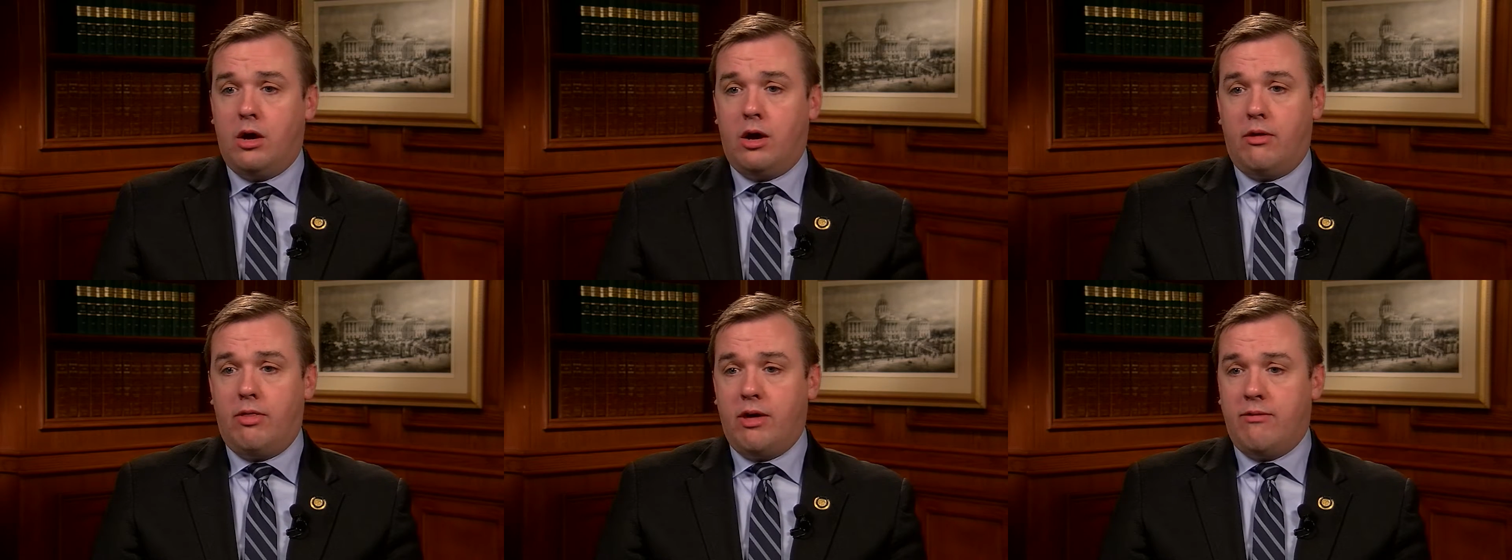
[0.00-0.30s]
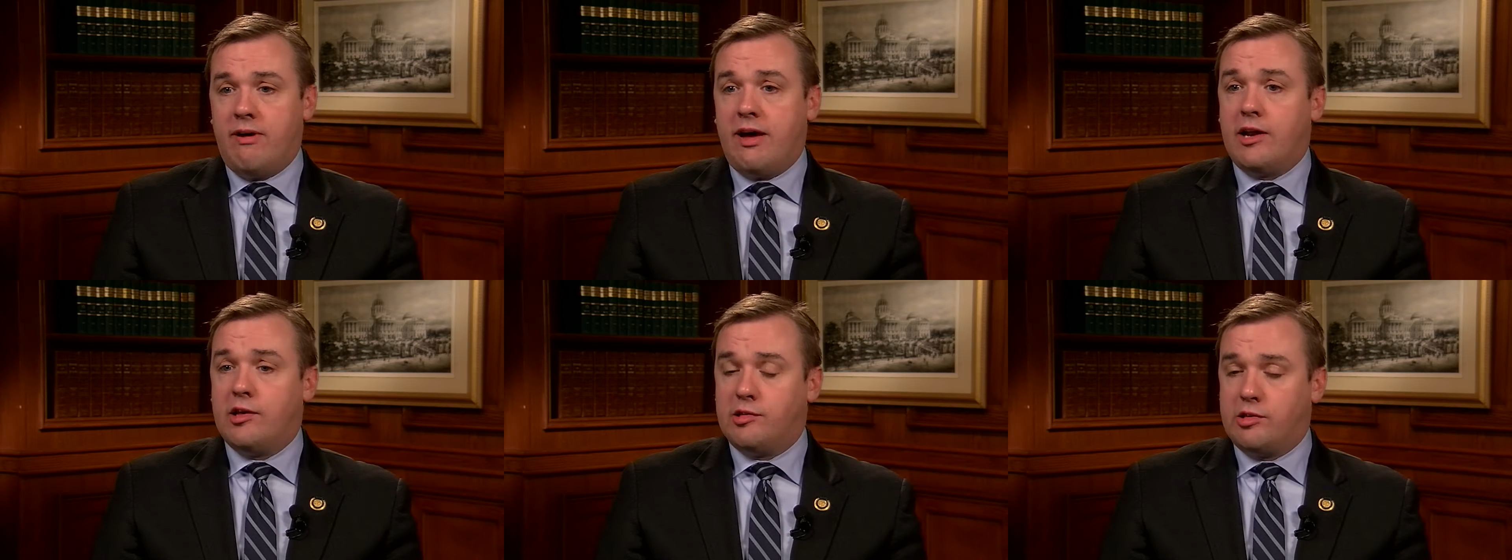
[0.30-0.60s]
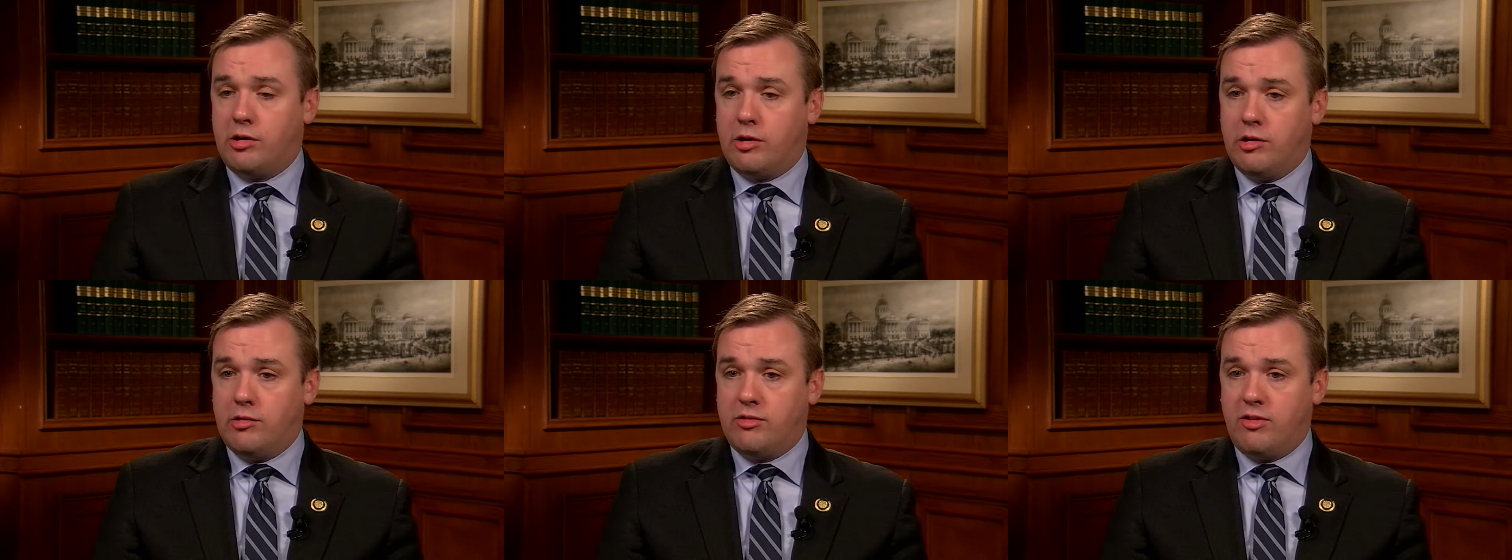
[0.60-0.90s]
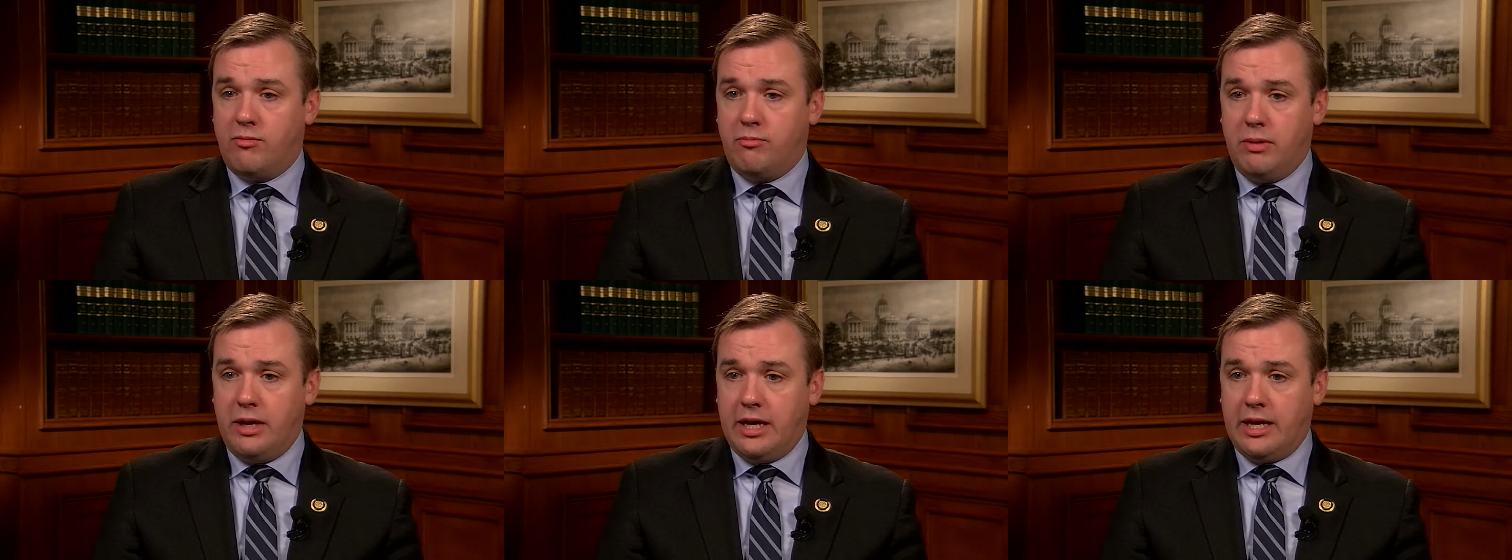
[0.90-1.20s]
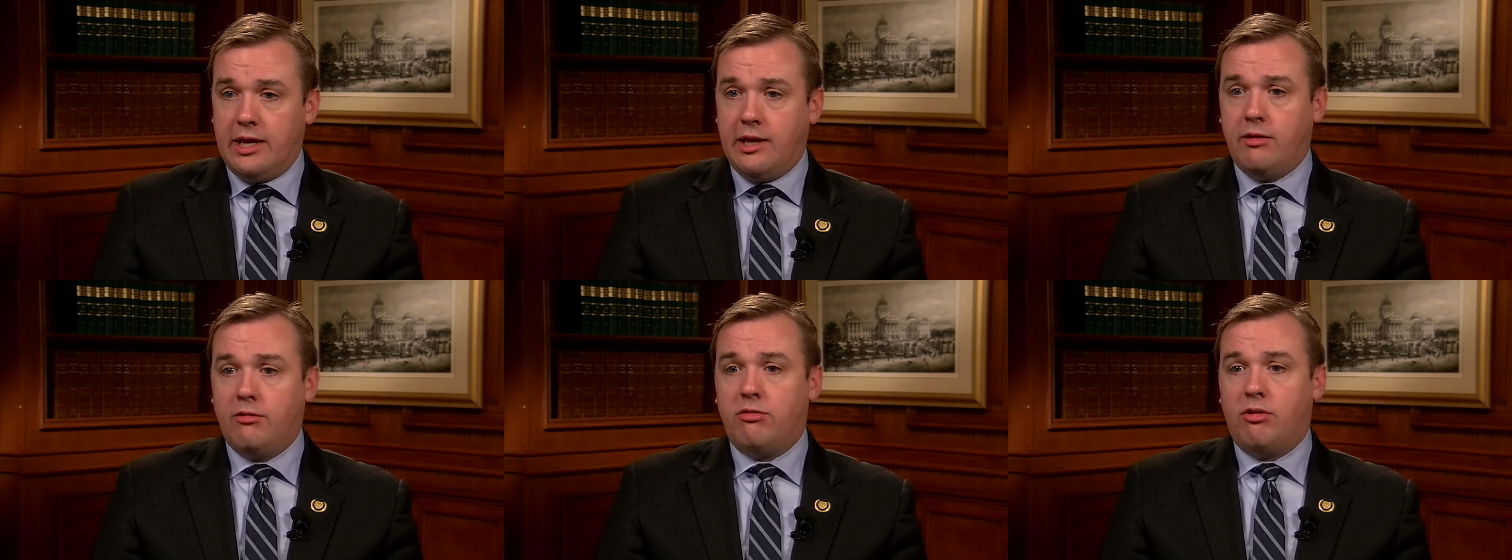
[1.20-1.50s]
They've had a series of
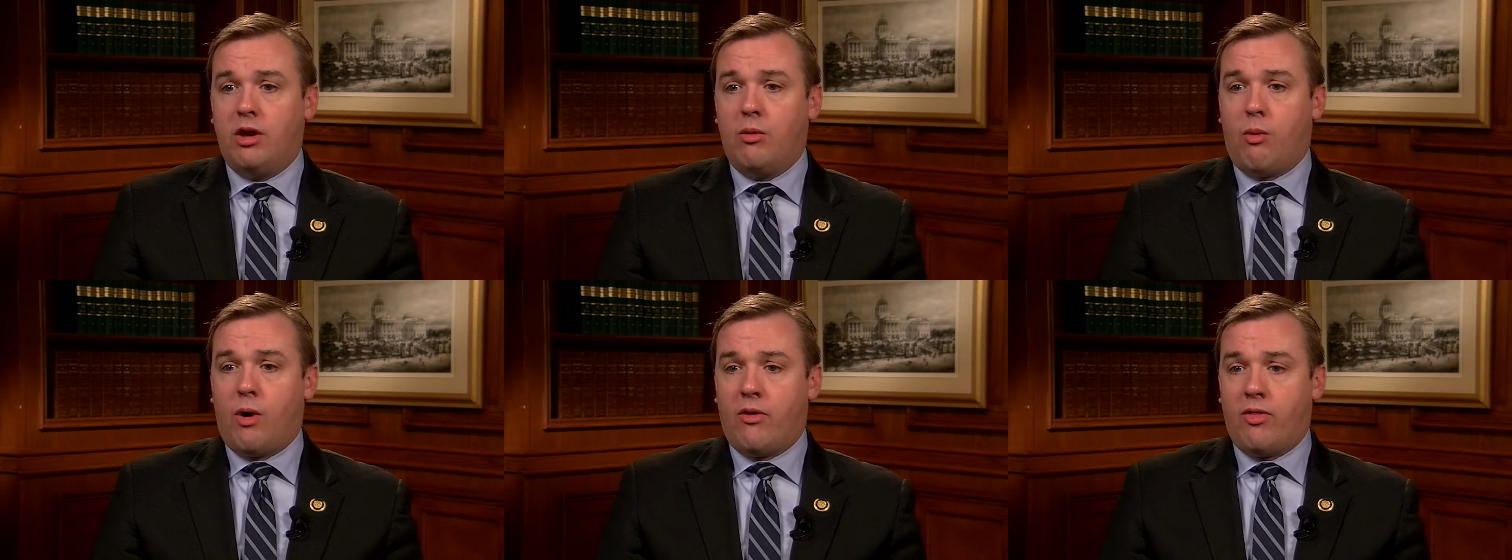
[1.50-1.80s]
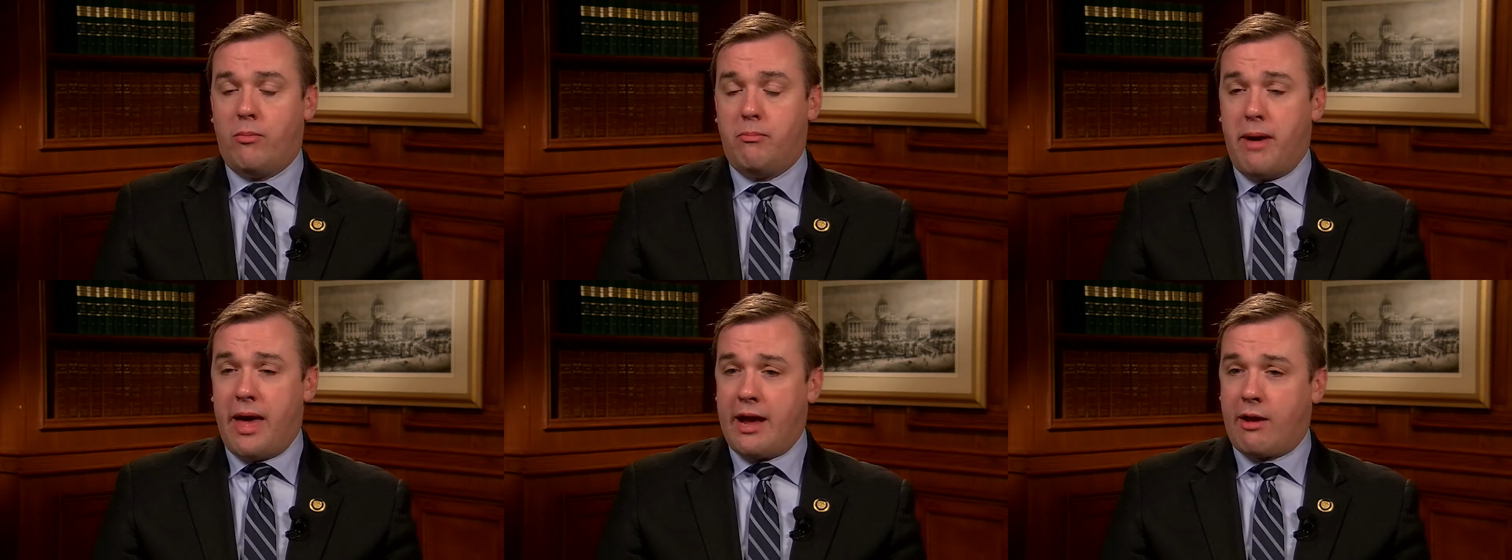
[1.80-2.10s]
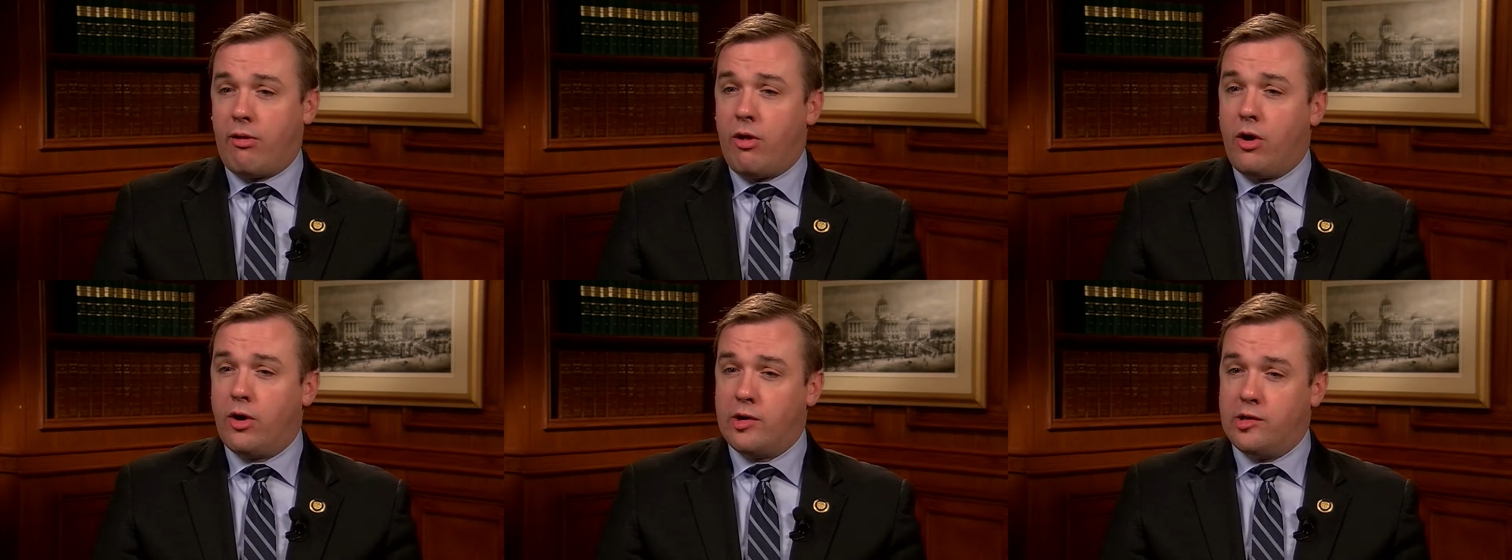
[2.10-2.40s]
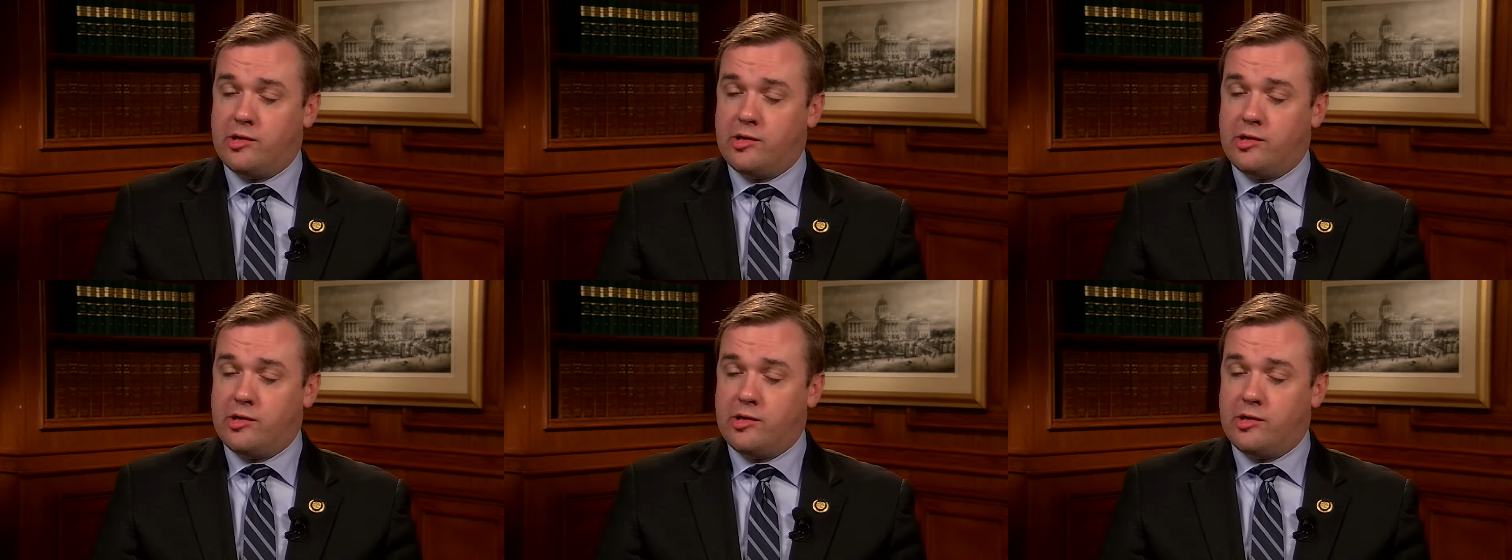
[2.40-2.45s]
meetings, and while the backlog